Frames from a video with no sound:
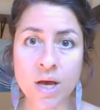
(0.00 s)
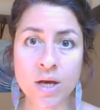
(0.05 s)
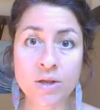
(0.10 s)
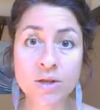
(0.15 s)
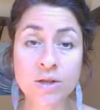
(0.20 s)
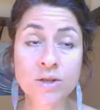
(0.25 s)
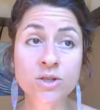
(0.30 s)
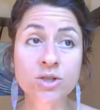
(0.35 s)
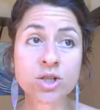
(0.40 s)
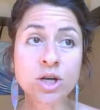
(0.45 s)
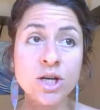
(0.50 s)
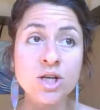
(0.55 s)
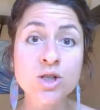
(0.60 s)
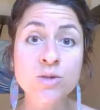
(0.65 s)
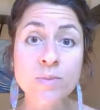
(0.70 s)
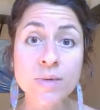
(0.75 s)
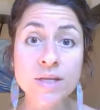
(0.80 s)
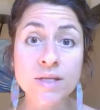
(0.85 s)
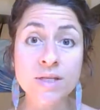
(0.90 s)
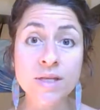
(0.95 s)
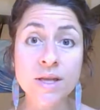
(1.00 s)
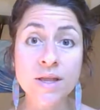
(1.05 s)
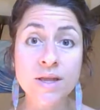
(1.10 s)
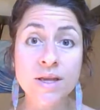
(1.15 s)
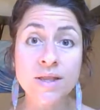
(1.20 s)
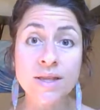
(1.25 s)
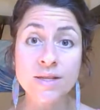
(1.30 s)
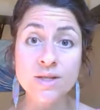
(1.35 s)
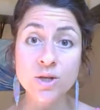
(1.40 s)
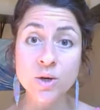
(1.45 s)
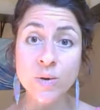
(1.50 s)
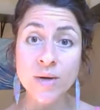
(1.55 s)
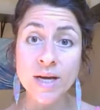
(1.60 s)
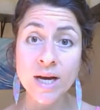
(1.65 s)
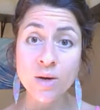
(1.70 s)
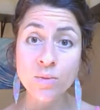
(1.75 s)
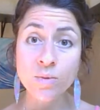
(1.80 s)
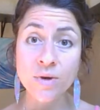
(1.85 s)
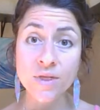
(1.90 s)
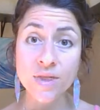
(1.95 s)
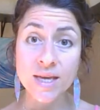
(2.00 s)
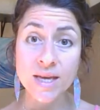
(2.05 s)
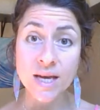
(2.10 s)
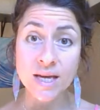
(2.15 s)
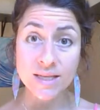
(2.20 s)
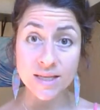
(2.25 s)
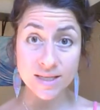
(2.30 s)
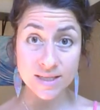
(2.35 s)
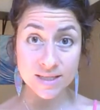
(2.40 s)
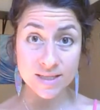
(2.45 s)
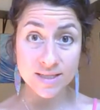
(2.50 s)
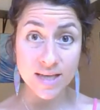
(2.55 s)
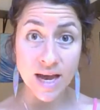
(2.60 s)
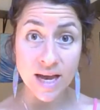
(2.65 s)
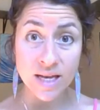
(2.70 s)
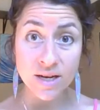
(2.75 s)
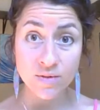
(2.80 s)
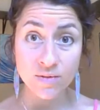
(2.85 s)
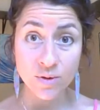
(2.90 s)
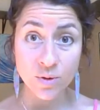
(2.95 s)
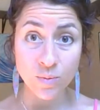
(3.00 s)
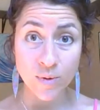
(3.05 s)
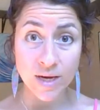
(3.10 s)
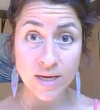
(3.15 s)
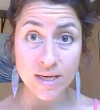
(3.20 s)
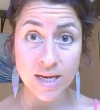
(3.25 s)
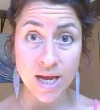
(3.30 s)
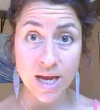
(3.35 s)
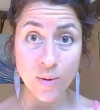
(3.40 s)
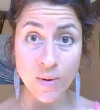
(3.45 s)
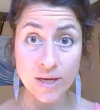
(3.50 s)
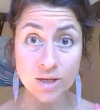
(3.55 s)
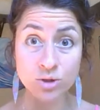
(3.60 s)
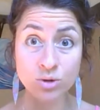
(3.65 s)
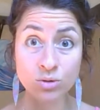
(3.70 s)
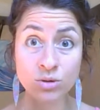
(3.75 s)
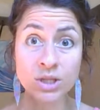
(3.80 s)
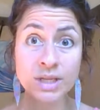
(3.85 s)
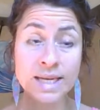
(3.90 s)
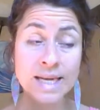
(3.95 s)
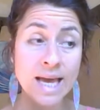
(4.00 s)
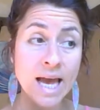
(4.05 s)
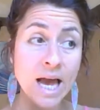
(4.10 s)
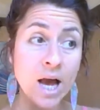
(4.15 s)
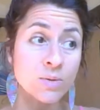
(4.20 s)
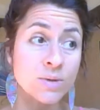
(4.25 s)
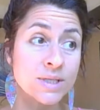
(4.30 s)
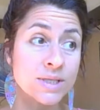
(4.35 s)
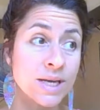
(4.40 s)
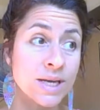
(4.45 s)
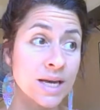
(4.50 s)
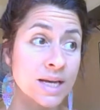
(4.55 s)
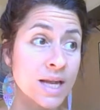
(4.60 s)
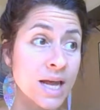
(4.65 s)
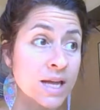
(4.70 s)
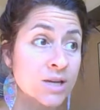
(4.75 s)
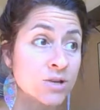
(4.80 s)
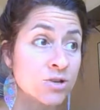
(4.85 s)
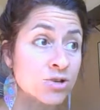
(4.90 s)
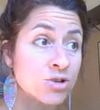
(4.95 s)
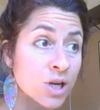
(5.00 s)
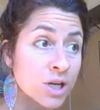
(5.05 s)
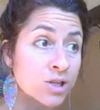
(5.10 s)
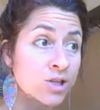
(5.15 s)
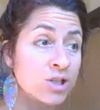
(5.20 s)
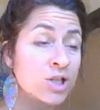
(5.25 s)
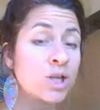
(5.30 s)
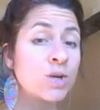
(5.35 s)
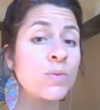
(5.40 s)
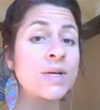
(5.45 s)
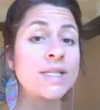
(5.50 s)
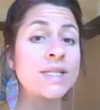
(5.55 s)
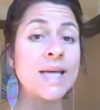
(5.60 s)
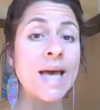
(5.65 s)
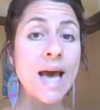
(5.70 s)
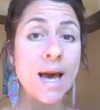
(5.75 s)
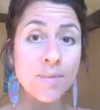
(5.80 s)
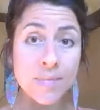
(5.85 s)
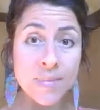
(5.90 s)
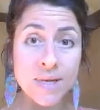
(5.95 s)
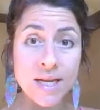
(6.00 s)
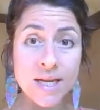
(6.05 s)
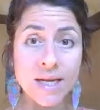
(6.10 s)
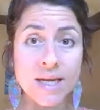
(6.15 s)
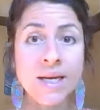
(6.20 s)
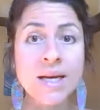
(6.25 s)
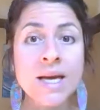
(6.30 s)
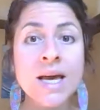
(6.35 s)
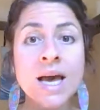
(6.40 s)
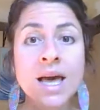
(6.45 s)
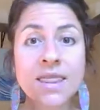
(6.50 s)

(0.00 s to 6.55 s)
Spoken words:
The judgment that's going on with inside of you right now is you're looking outside and judging what's happening.